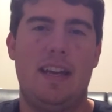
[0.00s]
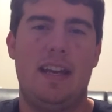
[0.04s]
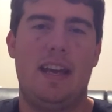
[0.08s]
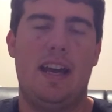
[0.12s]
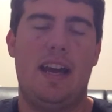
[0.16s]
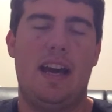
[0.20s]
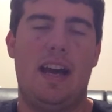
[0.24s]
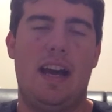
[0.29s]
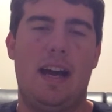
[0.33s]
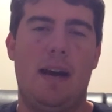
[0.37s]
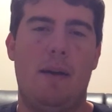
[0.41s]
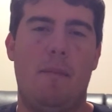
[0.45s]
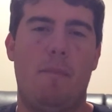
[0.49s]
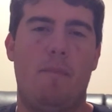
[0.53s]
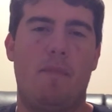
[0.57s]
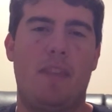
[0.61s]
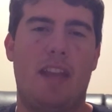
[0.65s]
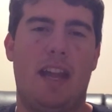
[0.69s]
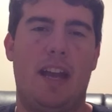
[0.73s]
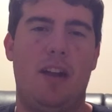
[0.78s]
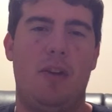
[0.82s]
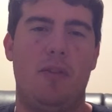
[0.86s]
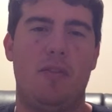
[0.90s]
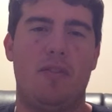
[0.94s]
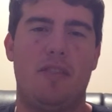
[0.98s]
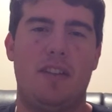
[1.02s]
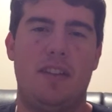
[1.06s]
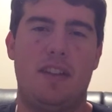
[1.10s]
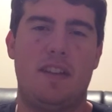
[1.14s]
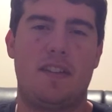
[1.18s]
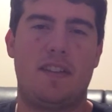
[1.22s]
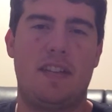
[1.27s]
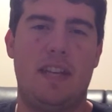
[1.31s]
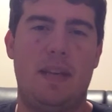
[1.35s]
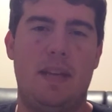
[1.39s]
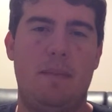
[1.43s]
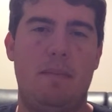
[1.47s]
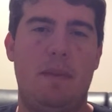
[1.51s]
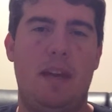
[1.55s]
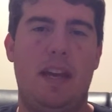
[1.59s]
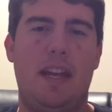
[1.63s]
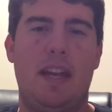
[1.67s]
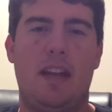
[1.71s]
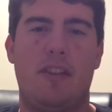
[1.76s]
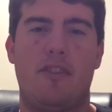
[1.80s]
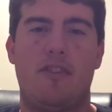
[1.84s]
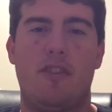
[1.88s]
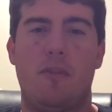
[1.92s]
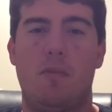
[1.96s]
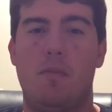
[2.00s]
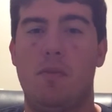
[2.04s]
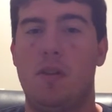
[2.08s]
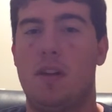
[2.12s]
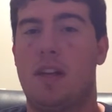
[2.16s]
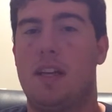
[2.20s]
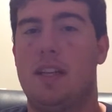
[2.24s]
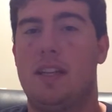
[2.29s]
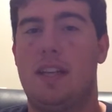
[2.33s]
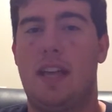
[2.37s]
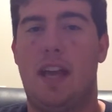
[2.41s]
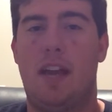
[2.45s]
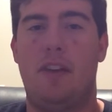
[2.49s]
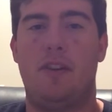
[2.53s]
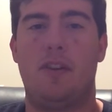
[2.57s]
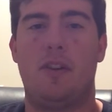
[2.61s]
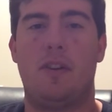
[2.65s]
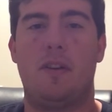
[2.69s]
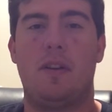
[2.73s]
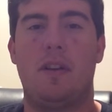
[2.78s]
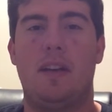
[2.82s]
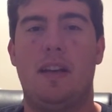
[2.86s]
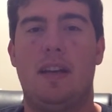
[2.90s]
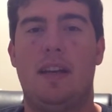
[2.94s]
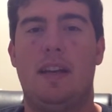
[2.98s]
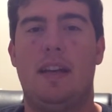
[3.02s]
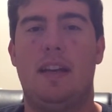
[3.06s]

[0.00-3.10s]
I don't see this team being a Super Bowl contender,